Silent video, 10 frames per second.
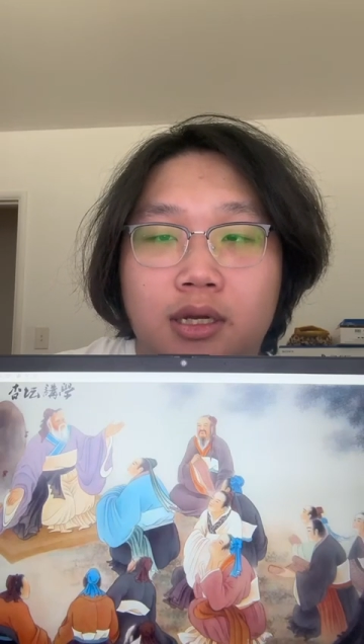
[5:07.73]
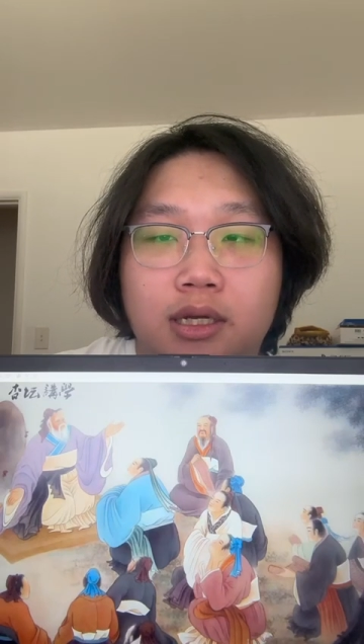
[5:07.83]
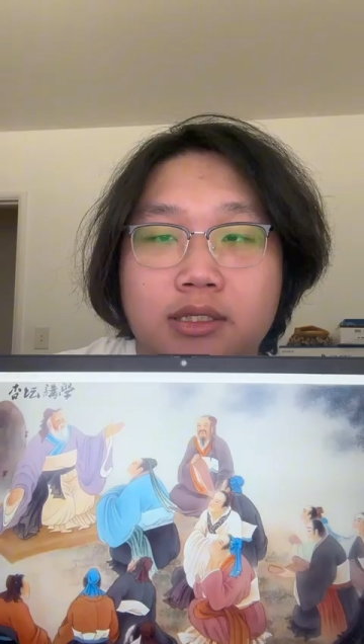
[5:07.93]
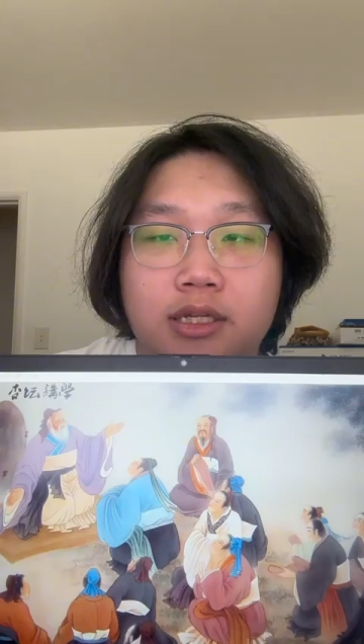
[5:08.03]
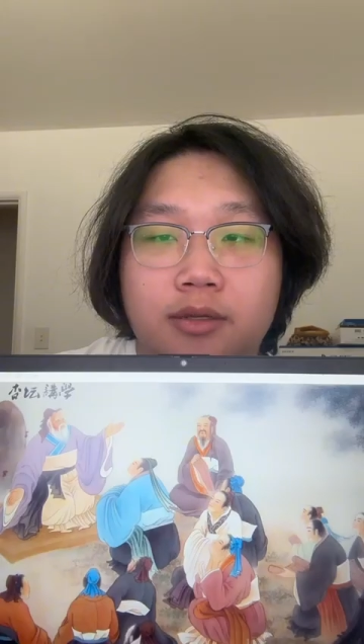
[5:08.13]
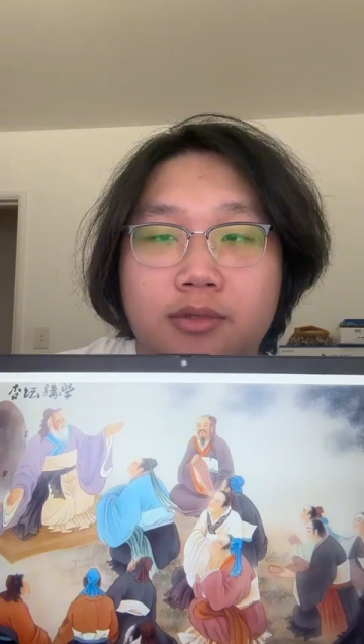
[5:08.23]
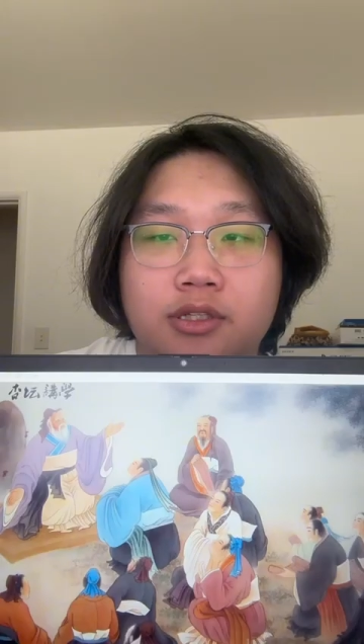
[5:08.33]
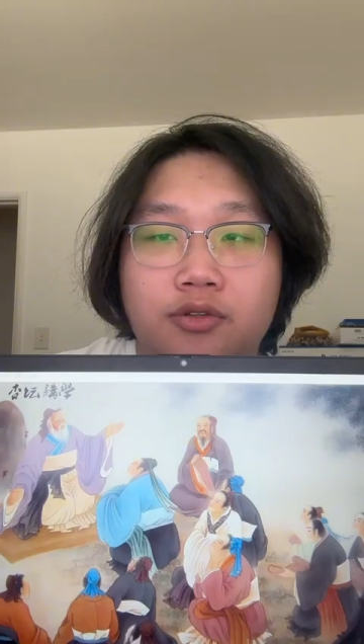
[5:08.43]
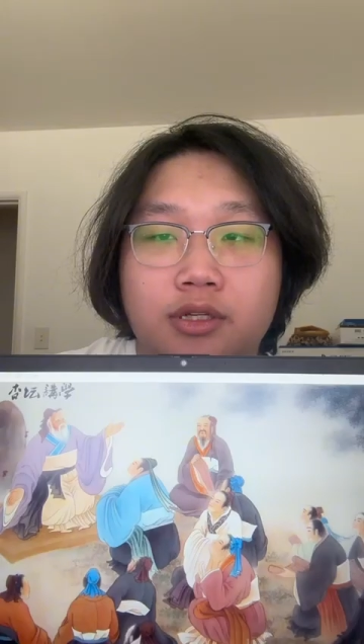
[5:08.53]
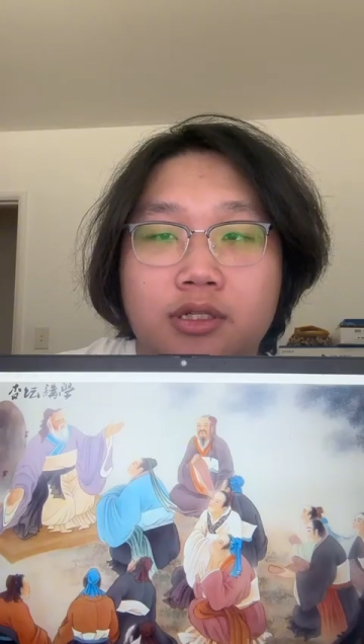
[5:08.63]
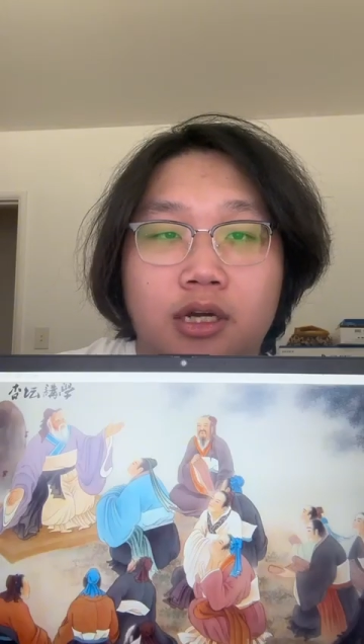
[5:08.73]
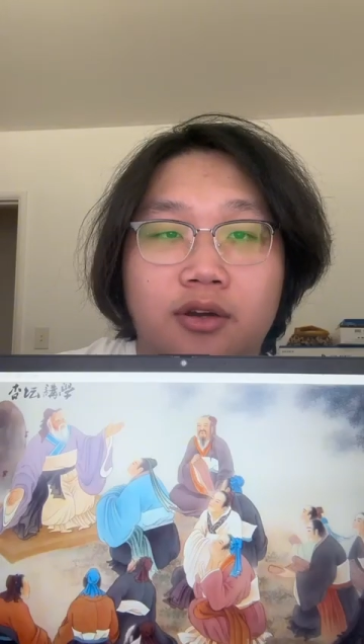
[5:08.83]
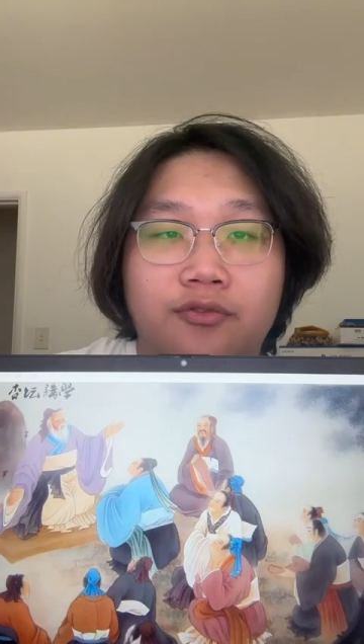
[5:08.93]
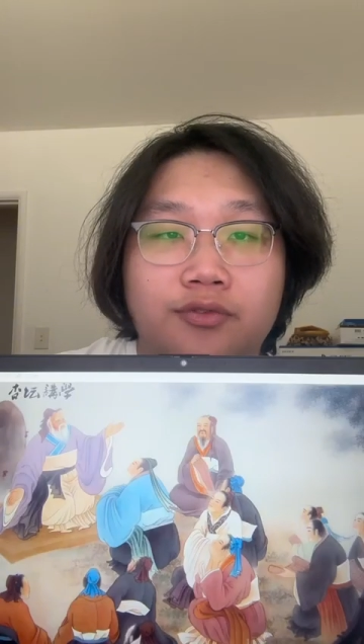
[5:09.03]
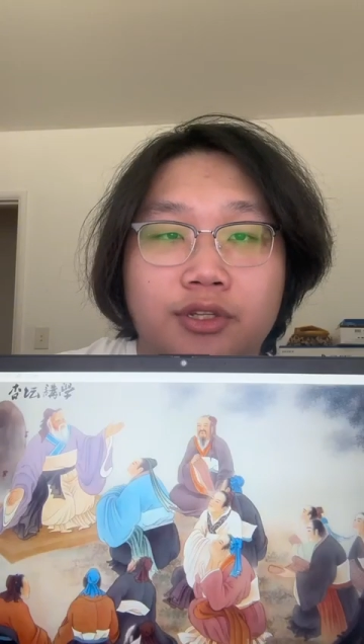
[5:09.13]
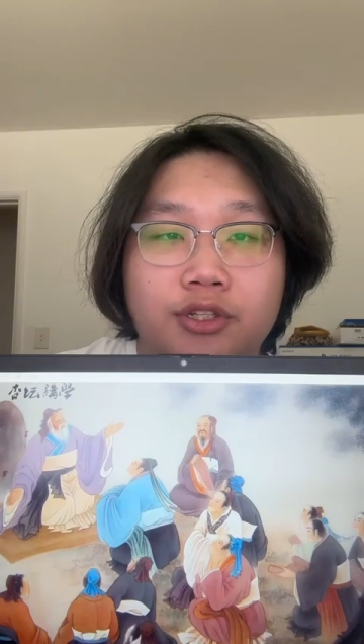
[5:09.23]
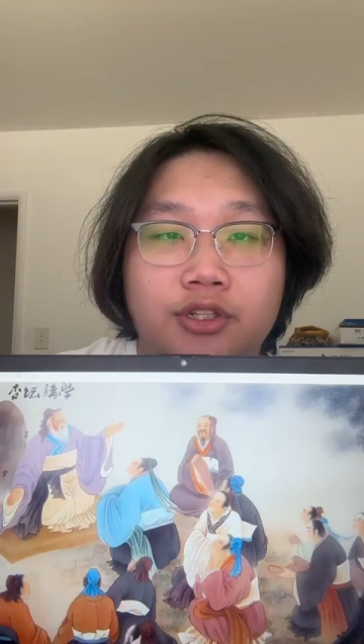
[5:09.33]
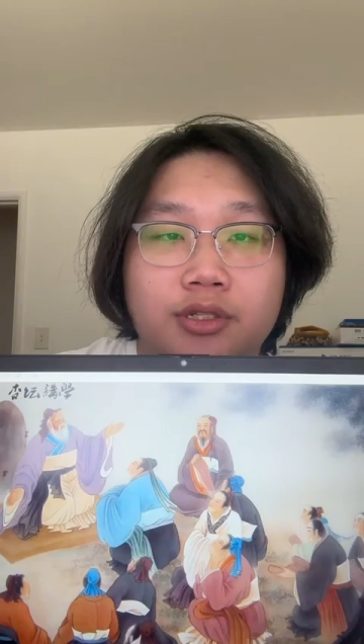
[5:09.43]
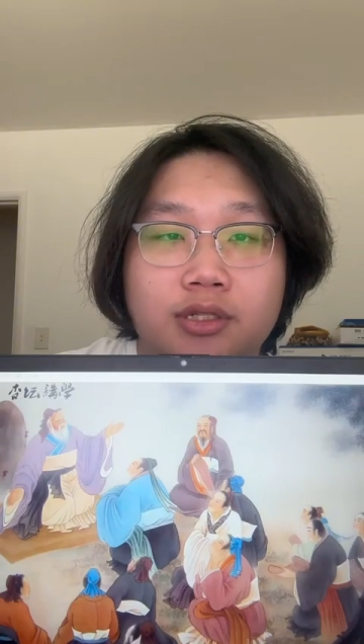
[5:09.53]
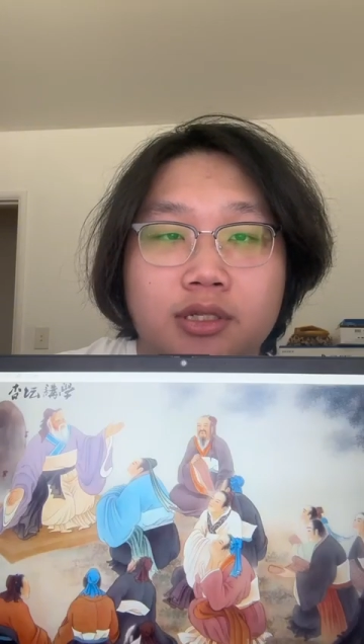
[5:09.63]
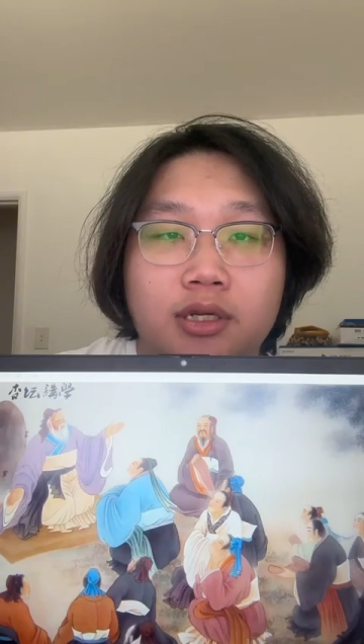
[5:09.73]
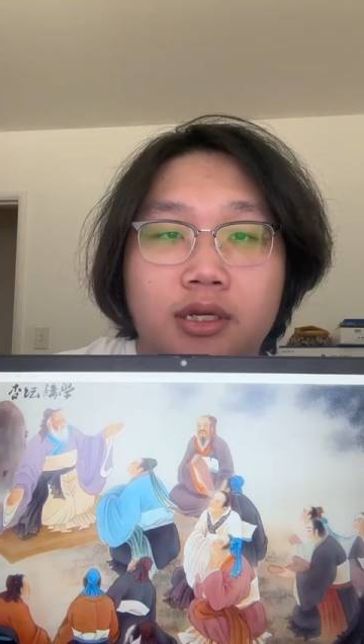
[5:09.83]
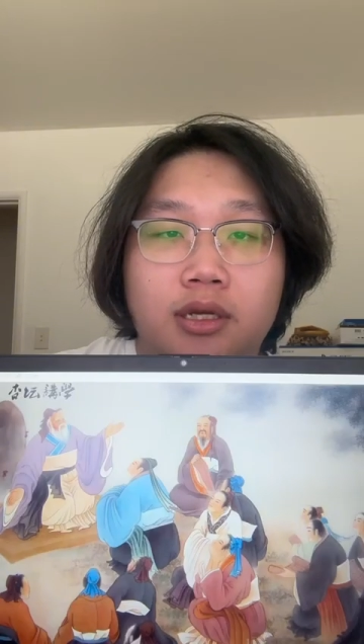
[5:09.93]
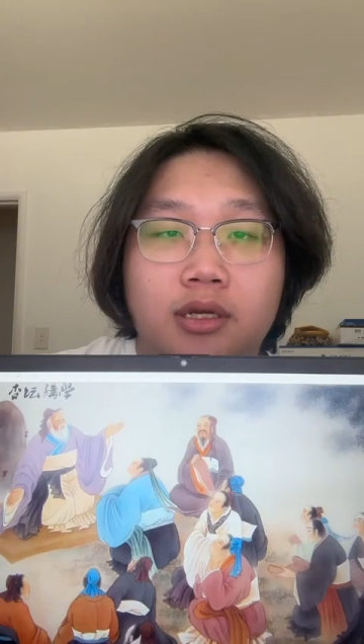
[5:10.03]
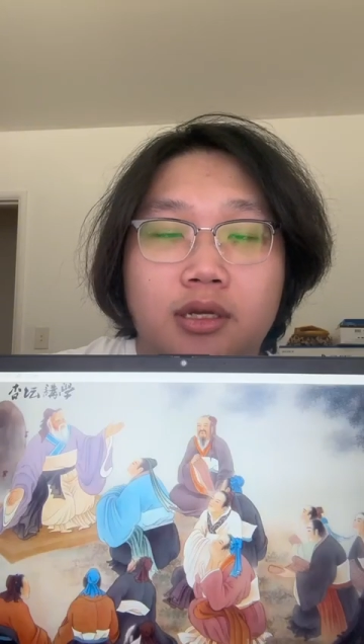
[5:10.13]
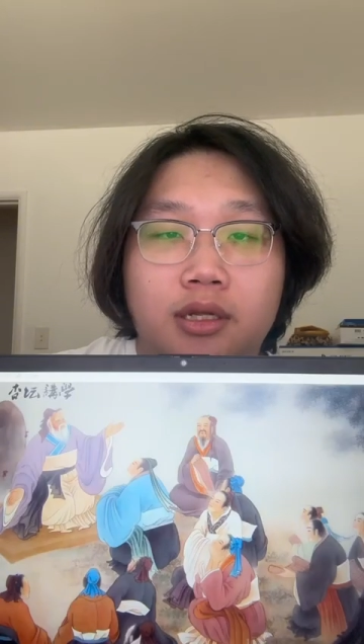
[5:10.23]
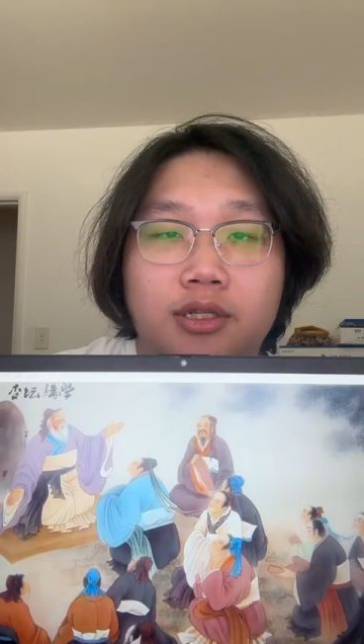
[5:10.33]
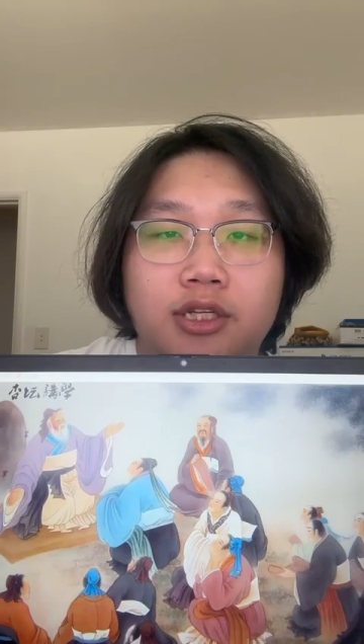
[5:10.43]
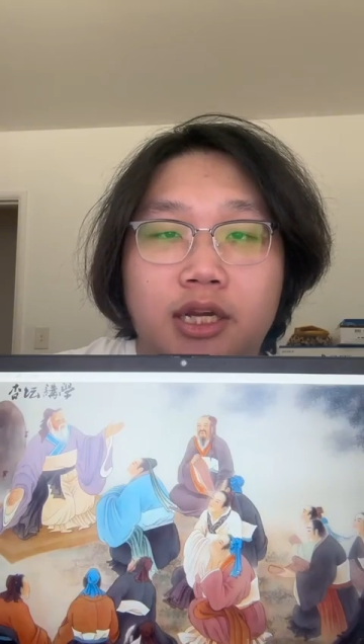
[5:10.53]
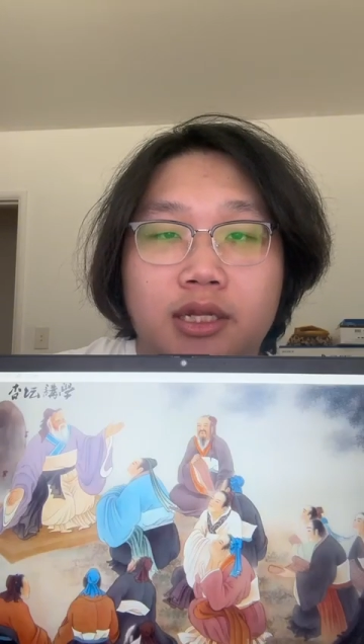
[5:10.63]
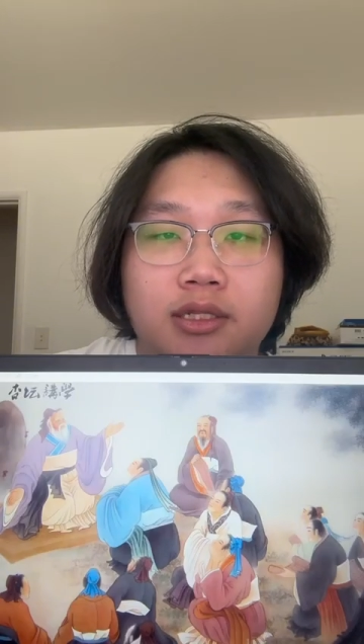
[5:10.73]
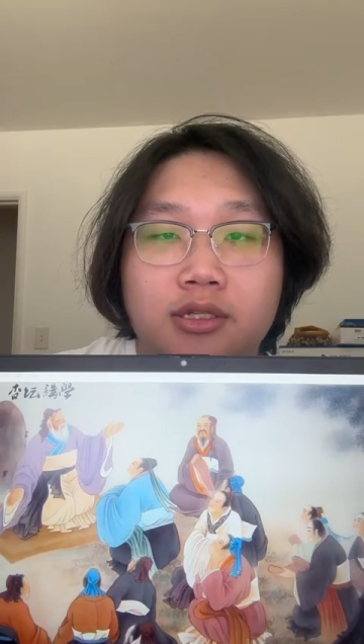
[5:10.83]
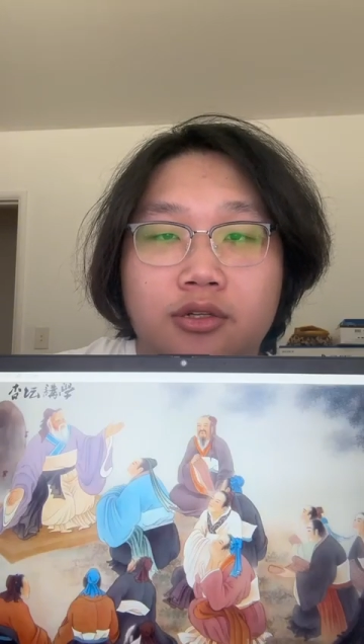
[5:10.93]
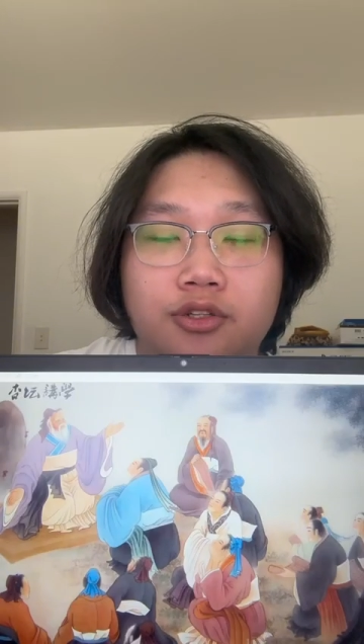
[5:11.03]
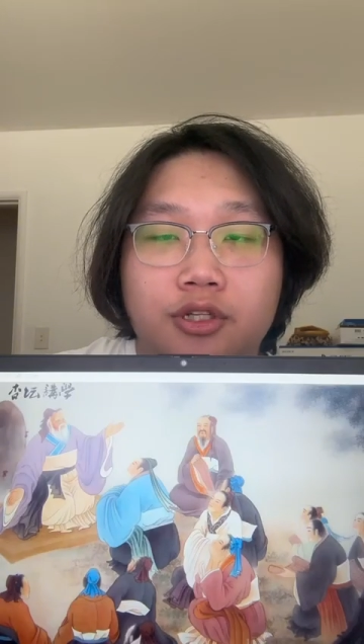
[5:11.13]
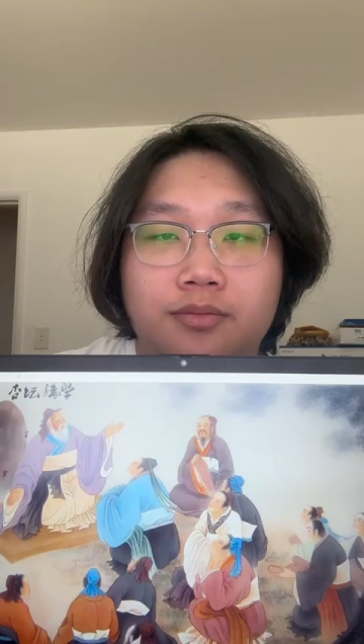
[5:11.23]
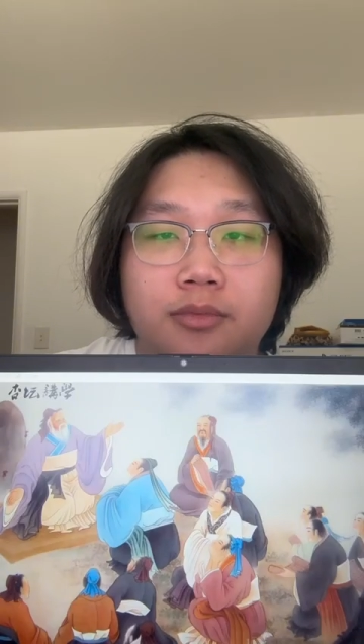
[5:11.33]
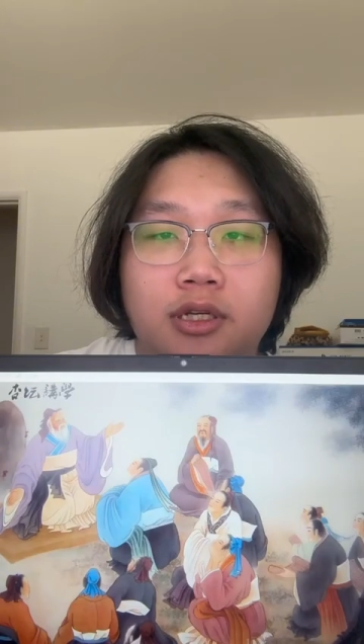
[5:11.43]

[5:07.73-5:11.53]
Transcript: esteemed traits of teachers in Chinese culture.